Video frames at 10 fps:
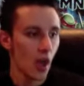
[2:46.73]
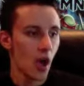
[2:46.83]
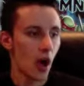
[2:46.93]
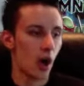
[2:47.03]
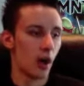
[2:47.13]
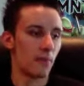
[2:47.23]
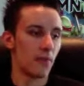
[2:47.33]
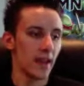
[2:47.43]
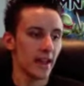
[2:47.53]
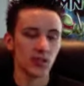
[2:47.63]
The
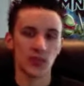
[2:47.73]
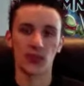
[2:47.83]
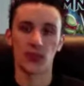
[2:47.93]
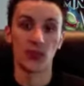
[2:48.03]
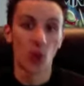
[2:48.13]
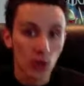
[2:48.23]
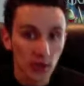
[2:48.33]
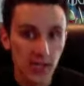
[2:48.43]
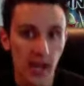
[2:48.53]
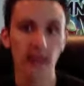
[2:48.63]
next 4
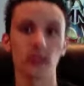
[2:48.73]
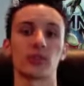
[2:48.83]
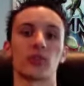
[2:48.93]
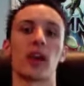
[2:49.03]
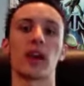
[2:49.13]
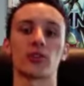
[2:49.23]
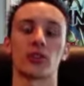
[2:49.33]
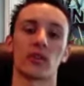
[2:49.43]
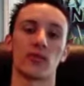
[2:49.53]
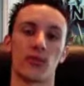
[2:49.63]
titles are
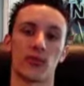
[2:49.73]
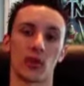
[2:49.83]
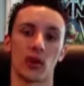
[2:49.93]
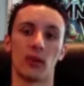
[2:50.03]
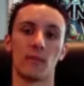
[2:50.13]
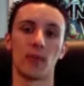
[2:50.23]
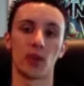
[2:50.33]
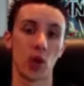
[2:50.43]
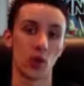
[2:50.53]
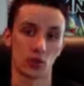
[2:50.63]
actually from
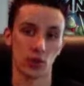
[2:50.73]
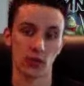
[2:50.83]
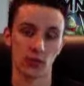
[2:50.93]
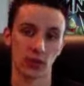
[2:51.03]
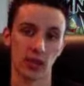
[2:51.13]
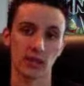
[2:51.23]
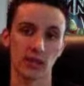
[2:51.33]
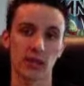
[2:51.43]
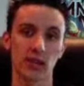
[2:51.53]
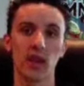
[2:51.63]
Code Red
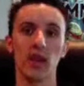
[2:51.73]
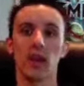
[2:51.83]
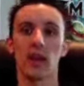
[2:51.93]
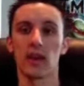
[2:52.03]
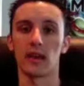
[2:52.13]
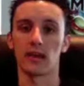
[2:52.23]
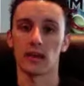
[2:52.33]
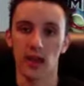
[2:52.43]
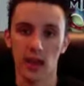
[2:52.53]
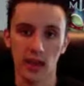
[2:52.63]
Releasing, and
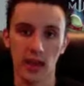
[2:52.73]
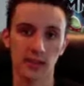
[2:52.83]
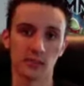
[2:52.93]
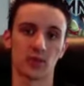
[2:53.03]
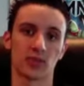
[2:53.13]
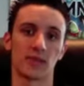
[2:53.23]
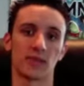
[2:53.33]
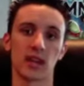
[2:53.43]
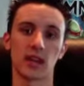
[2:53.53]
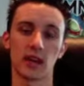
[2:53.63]
yeah, as much as I've
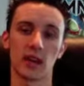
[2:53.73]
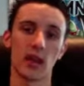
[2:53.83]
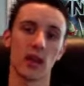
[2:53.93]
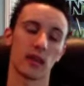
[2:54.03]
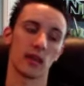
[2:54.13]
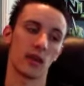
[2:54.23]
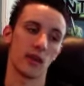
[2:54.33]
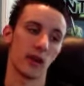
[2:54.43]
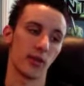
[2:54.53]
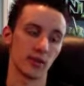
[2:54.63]
stated in
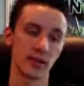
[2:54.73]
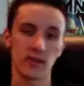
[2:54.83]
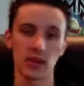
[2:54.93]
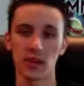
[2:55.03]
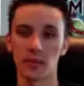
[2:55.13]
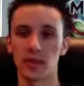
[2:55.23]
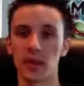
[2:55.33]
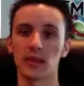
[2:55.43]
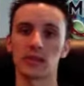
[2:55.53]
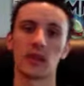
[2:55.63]
other DVD
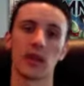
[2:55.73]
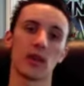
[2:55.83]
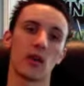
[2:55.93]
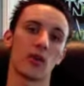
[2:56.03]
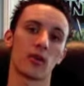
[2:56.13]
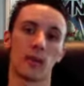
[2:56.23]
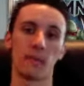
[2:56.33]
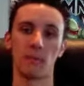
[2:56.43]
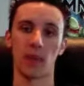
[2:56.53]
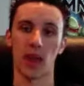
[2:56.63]
updates, they are a
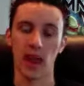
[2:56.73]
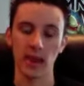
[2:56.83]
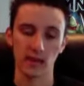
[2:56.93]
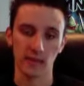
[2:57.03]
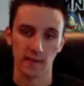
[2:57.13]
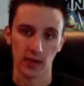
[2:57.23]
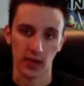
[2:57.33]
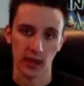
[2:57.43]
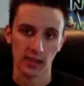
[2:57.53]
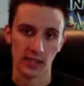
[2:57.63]
pain in the fucking
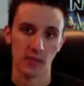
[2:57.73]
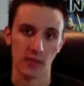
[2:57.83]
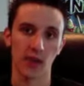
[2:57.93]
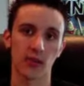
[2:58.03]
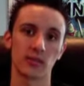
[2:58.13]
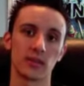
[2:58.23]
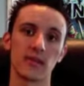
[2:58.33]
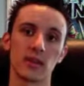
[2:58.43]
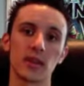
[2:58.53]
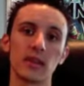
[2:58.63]
ass to buy their
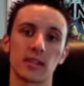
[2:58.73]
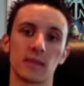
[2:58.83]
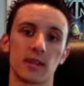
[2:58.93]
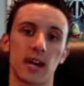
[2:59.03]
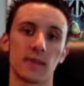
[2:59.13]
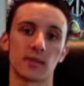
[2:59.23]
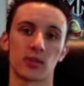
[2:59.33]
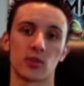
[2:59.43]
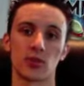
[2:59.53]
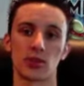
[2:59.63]
DVDs sometimes because
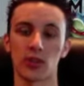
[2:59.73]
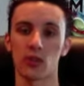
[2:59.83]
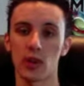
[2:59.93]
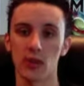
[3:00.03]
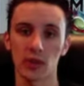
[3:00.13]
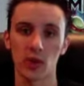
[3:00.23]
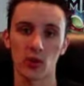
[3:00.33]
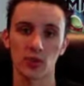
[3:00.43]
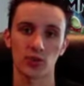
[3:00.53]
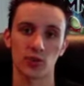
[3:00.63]
they're just incredibly hard
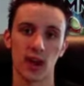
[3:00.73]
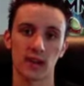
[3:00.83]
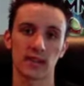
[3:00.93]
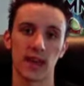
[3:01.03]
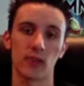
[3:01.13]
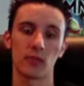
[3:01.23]
to track down,